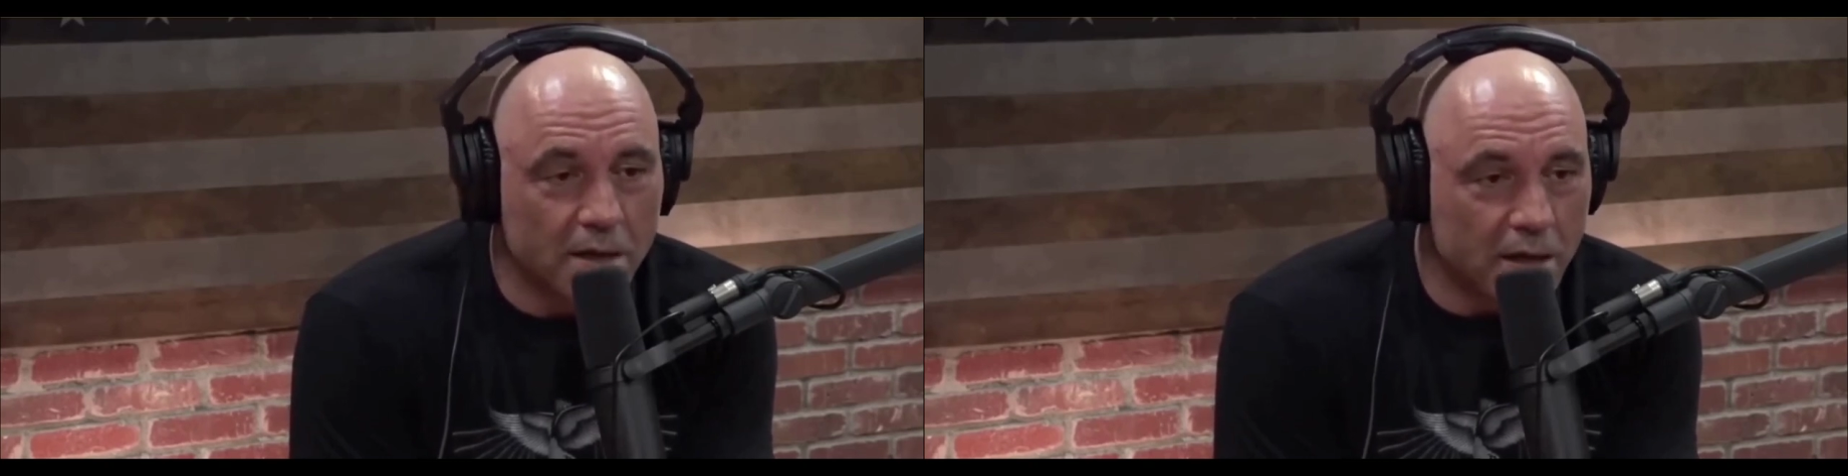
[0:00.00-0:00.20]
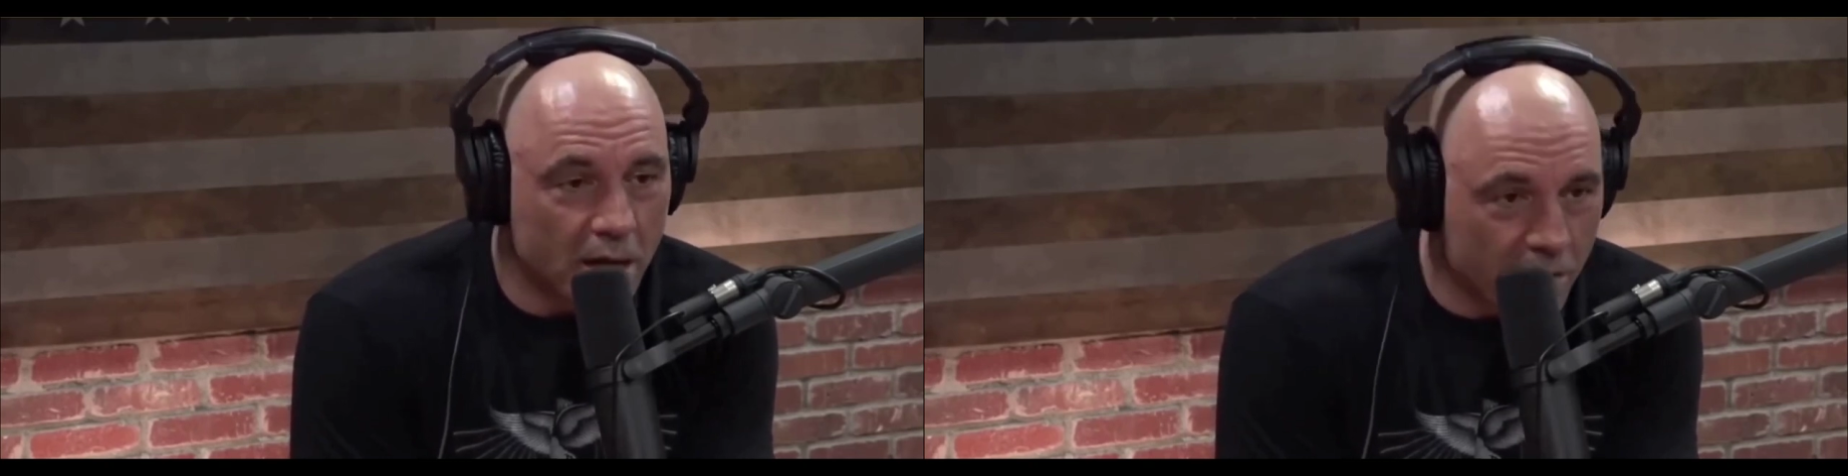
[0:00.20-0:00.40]

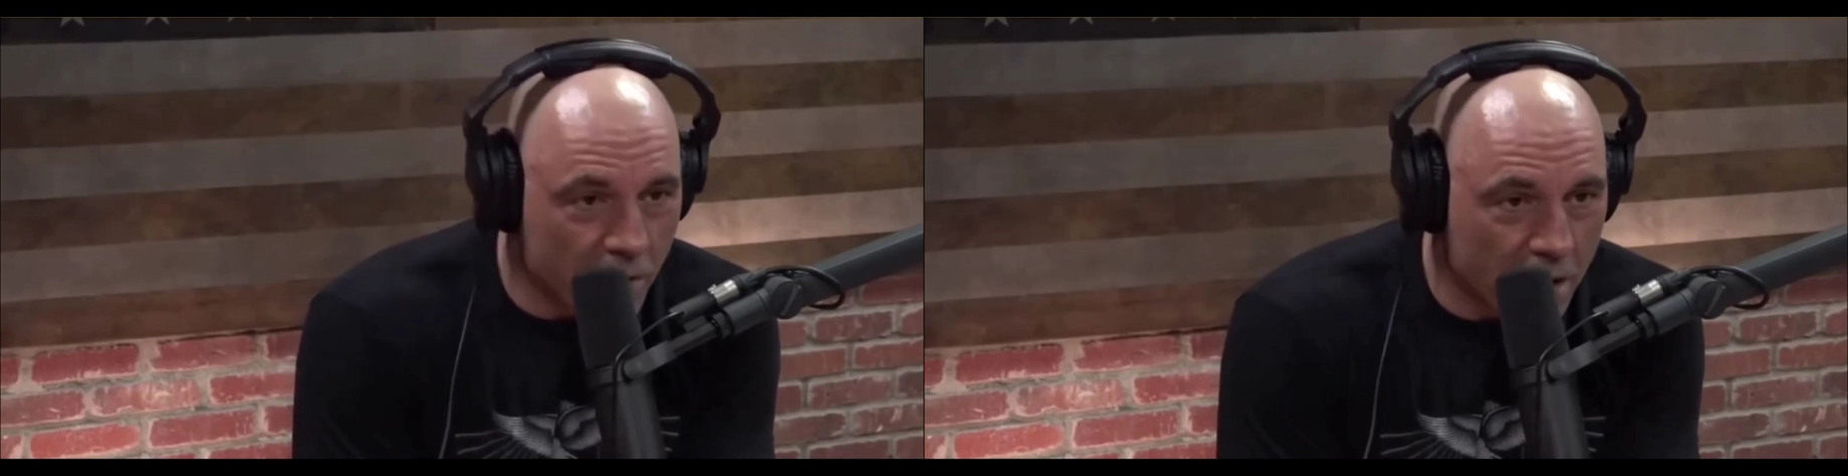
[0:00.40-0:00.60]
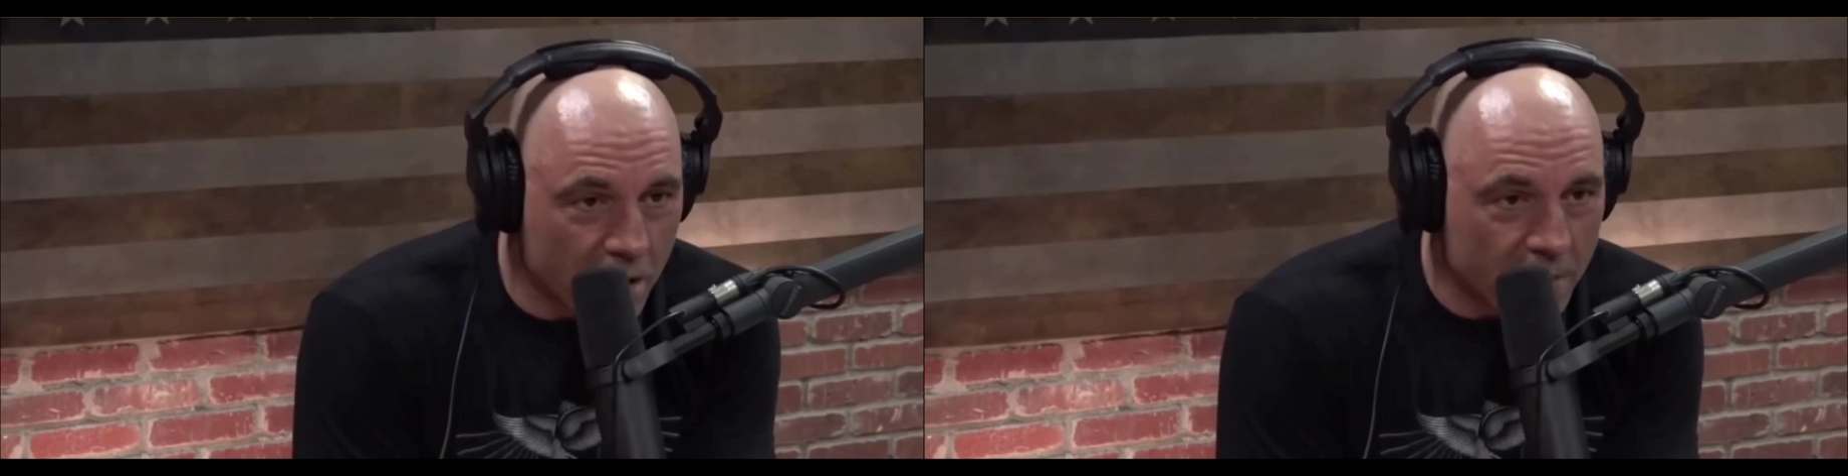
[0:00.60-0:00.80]
The
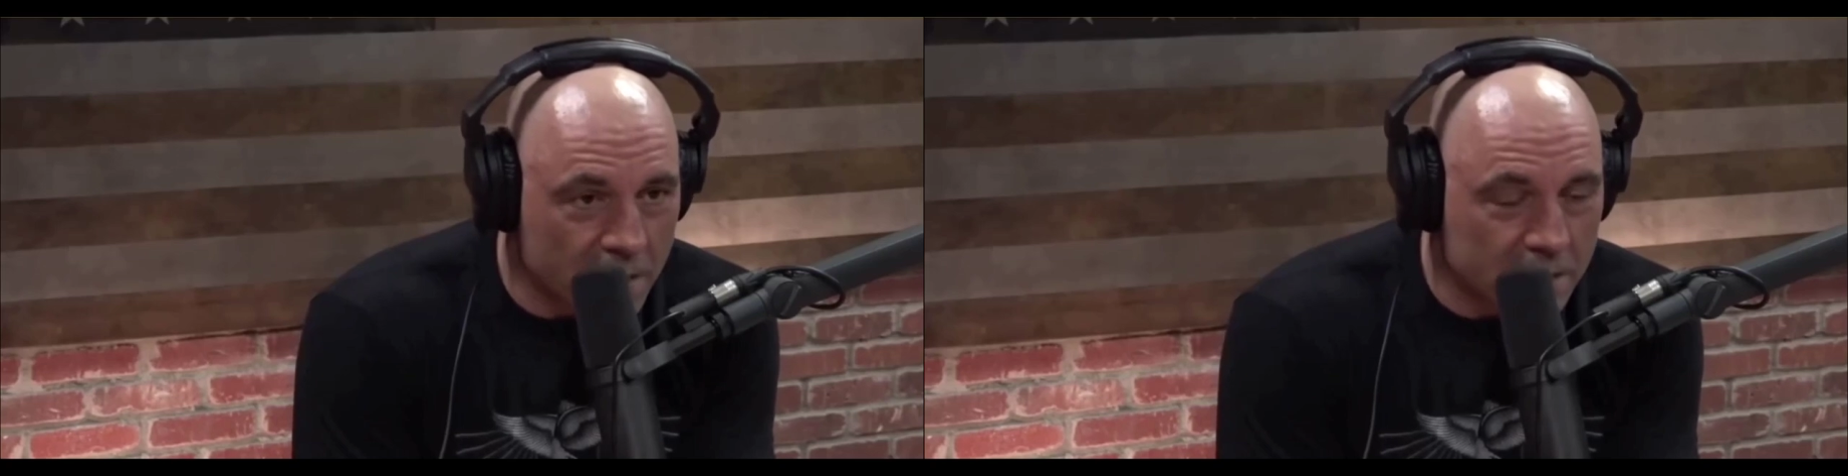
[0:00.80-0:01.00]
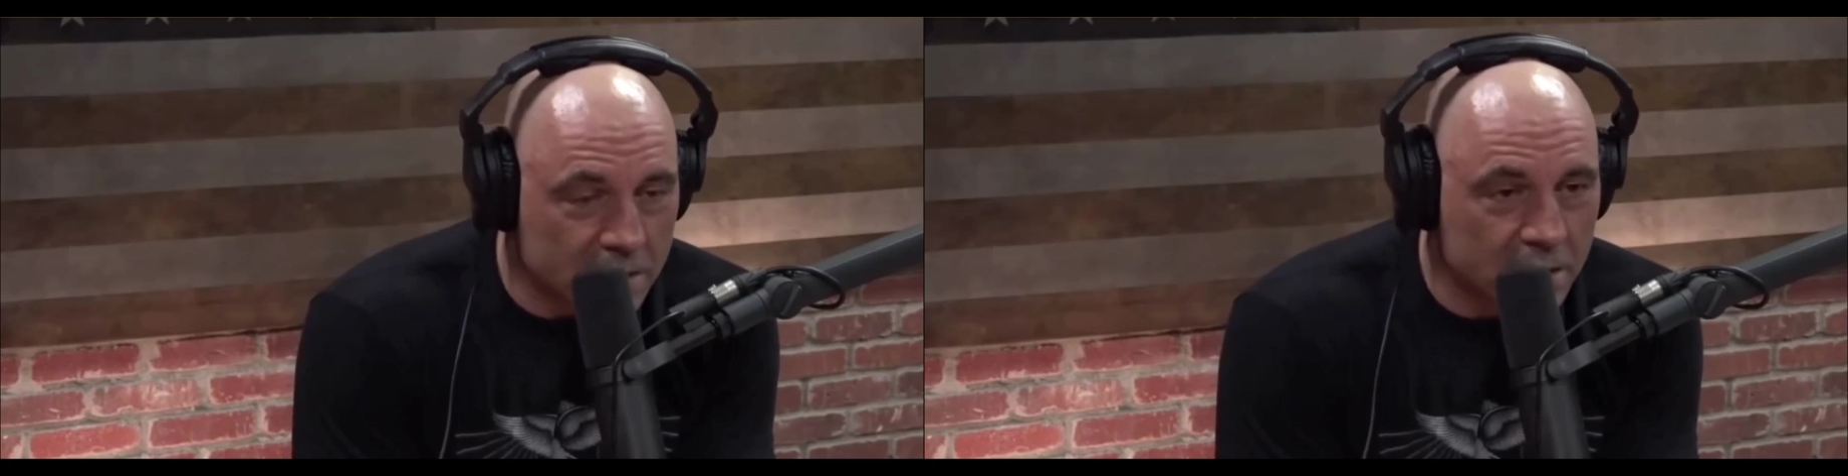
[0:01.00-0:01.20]
other
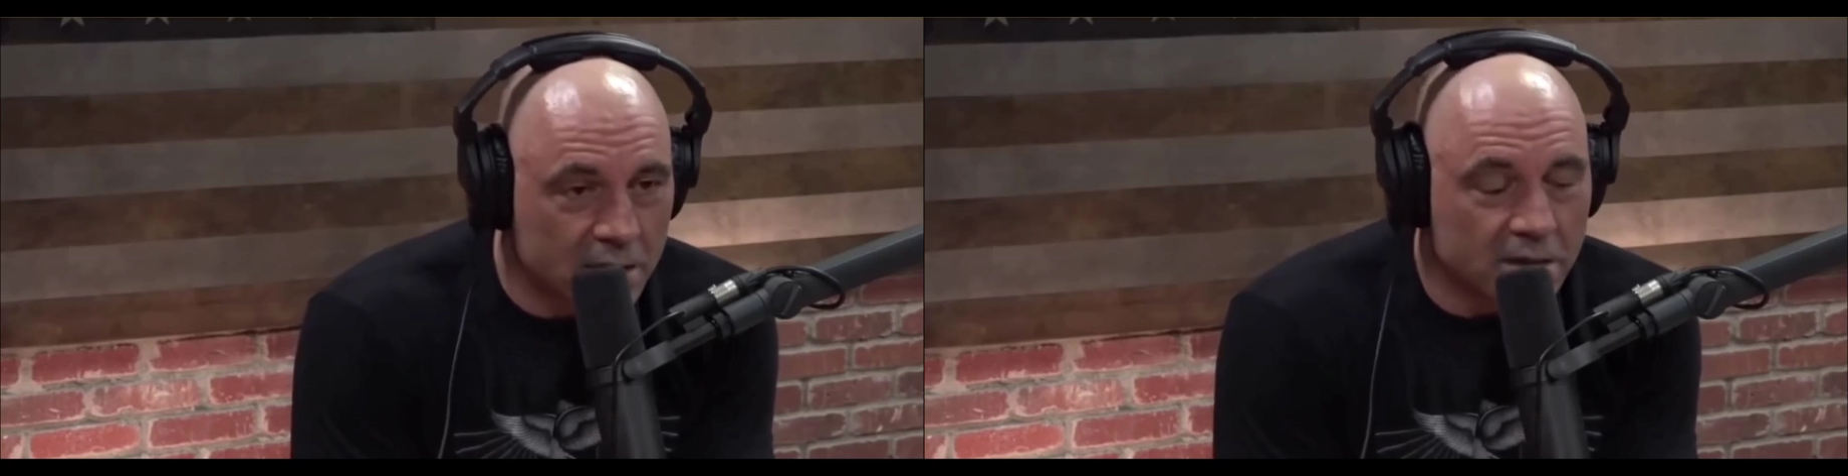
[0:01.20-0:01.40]
argument is